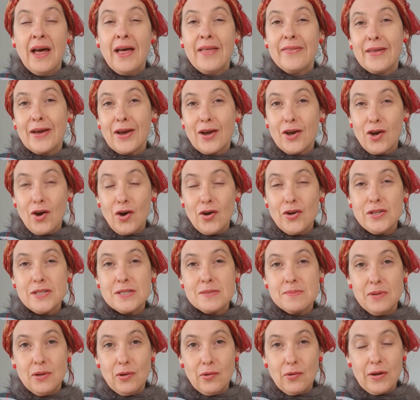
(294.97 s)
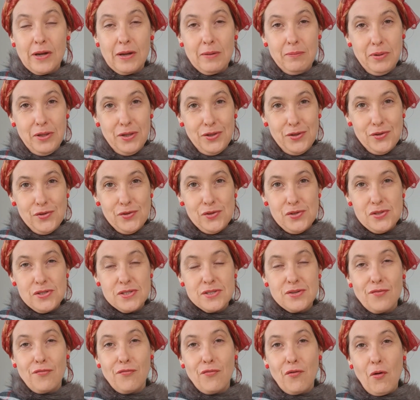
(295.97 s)
that goat's milk can be
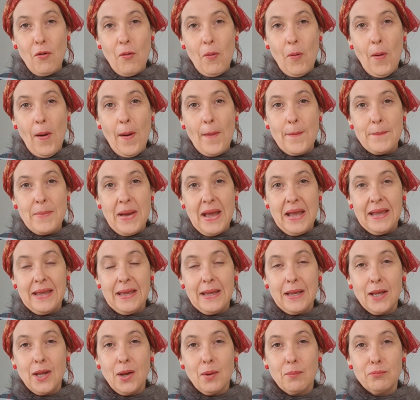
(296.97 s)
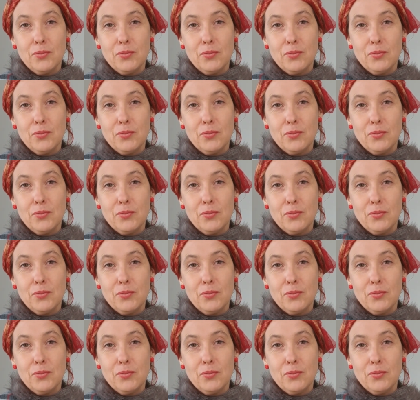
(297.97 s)
used for making